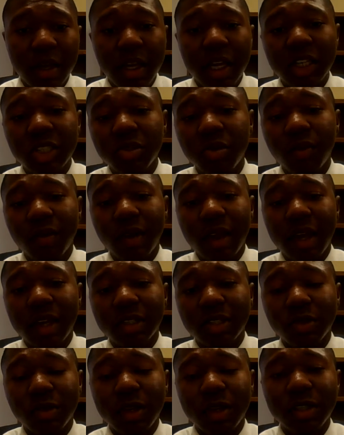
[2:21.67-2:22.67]
history of
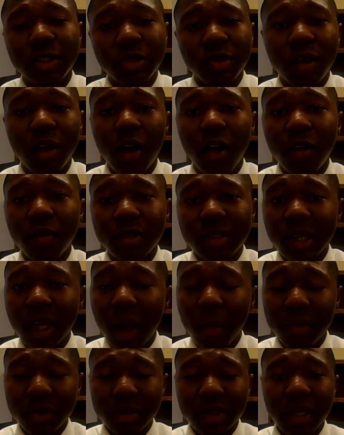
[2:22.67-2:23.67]
cancer, history of
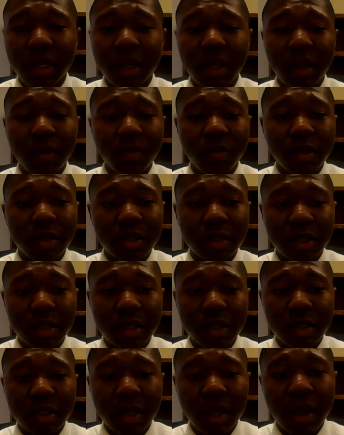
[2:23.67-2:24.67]
decompensated liver
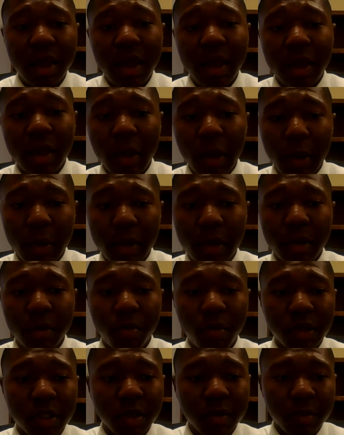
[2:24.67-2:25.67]
disease, and current
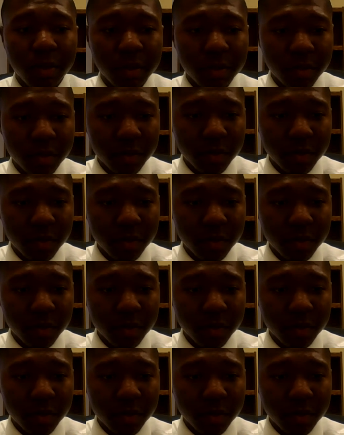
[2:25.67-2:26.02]
imprisonment.